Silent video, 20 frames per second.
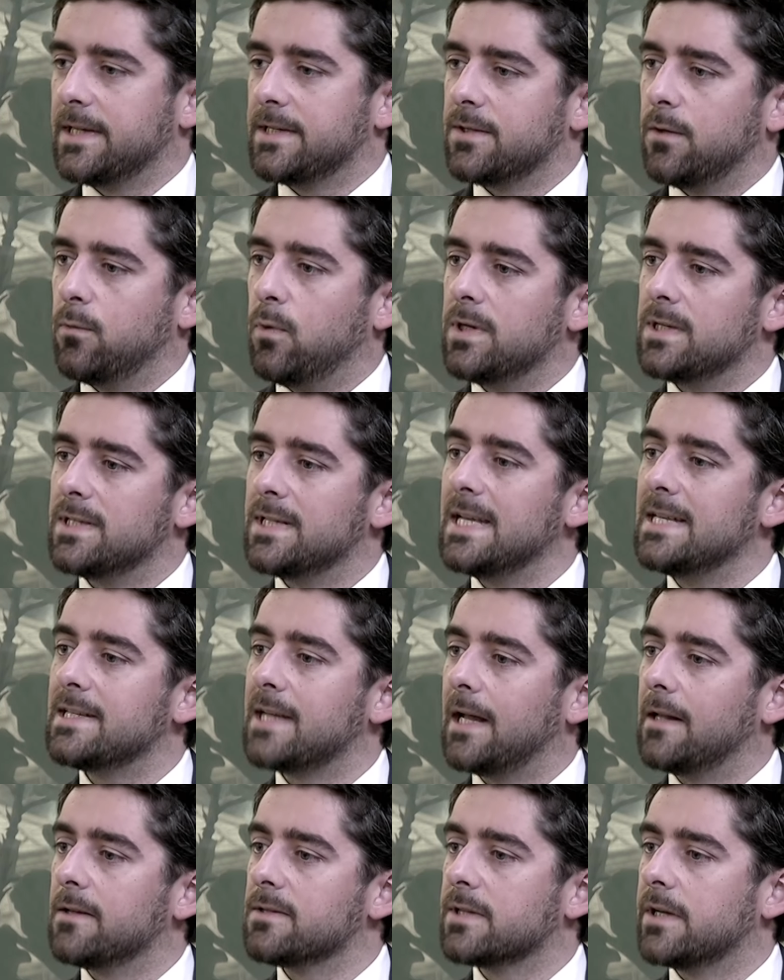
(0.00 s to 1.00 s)
So, what
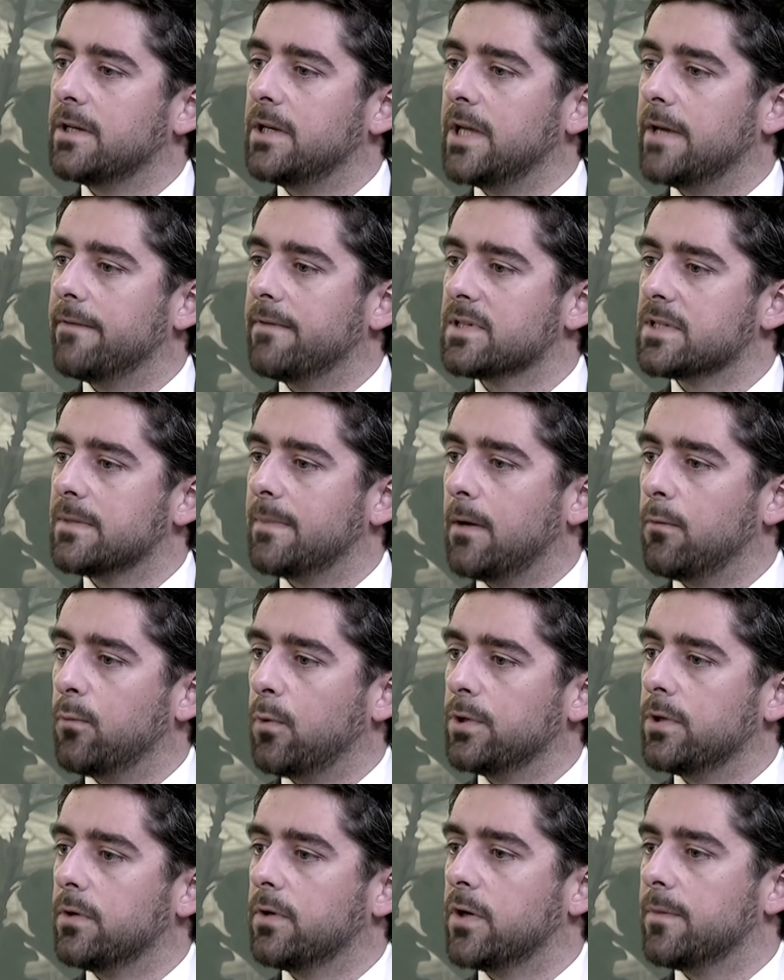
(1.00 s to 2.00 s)
details can you give us about
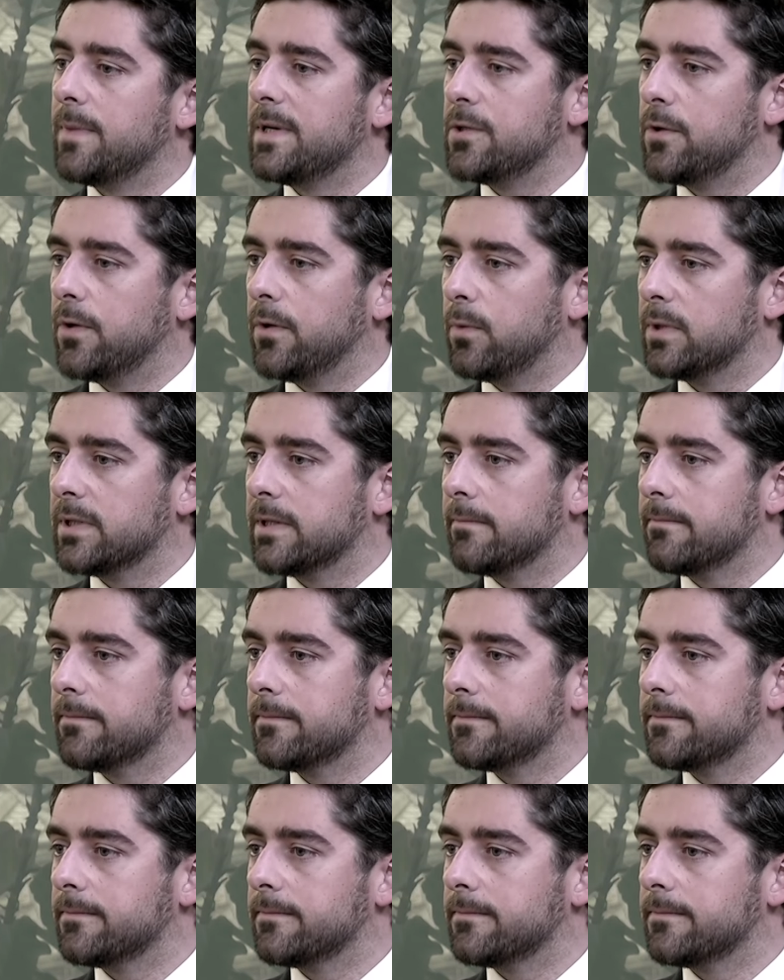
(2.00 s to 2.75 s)
what you're going to be doing with them?